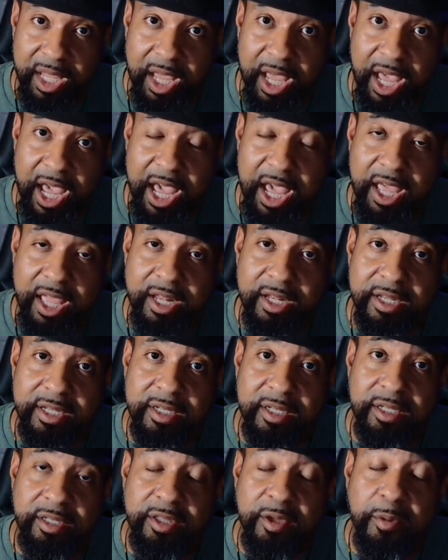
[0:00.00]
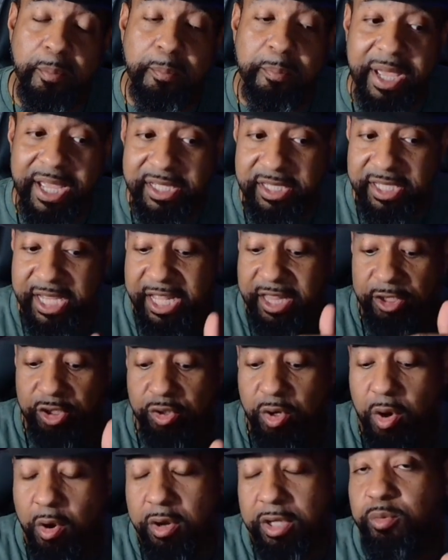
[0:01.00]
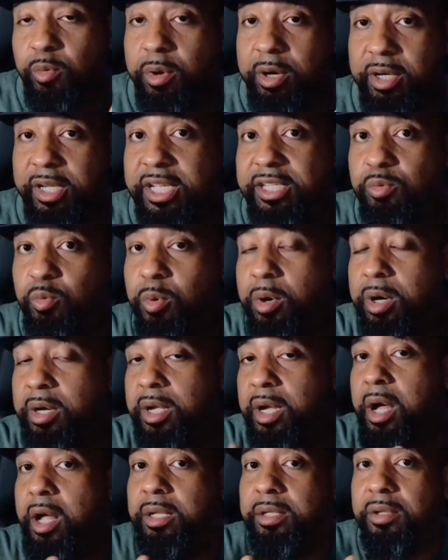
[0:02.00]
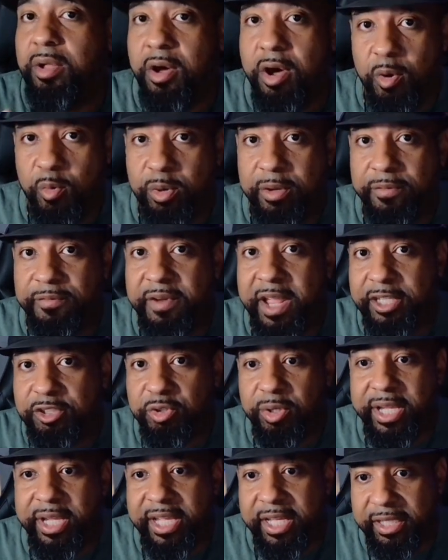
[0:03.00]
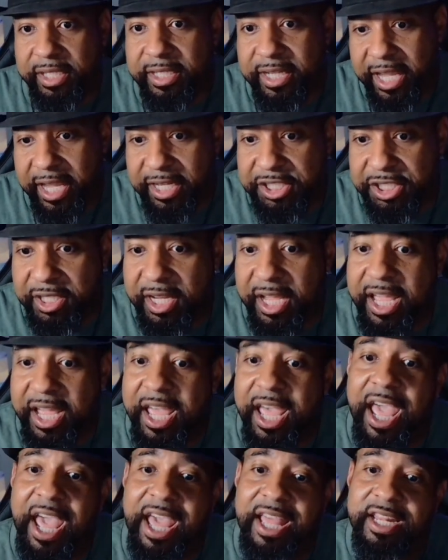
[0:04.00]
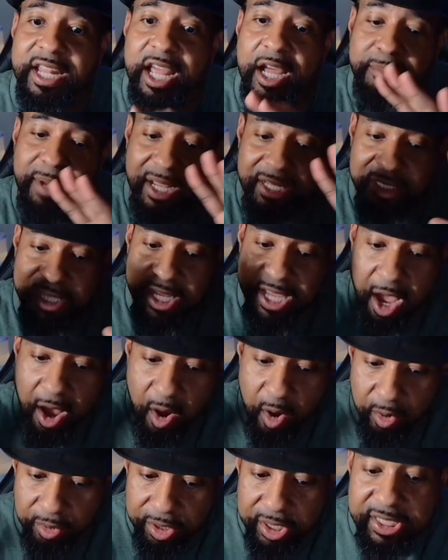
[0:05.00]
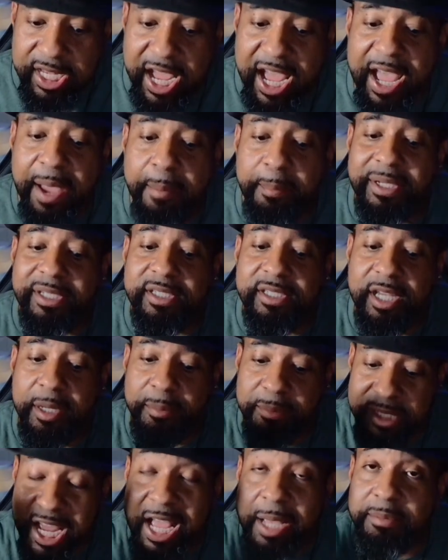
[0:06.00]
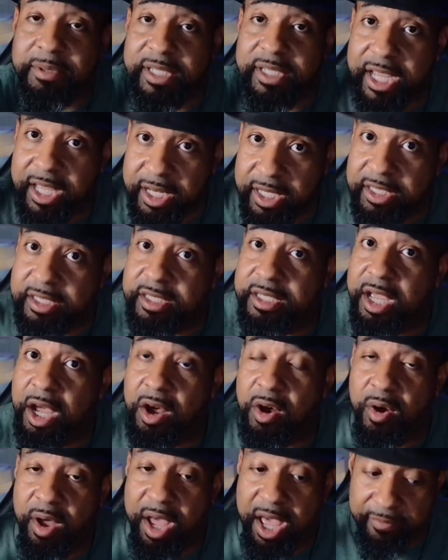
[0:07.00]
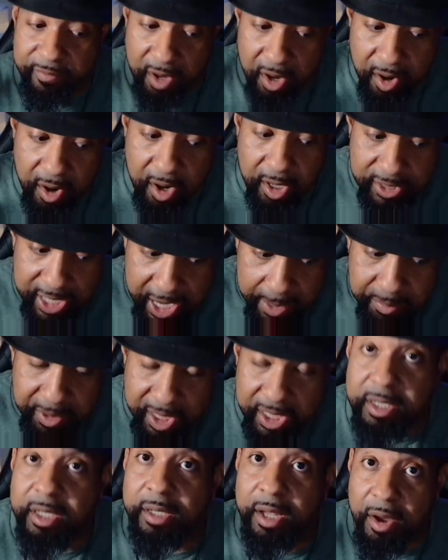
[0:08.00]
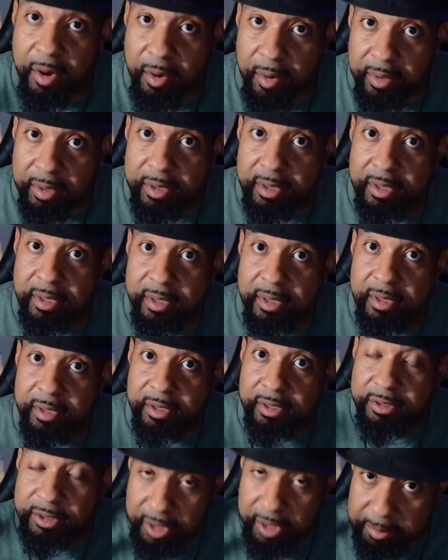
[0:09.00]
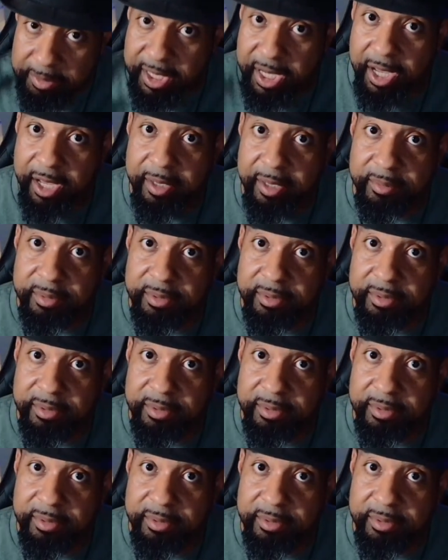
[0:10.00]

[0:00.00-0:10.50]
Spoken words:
And the best and the strongest workings work along with natural inclination. And I'm not saying all the time, but sometimes, ladies, y'all have a hard time getting along. Sometimes.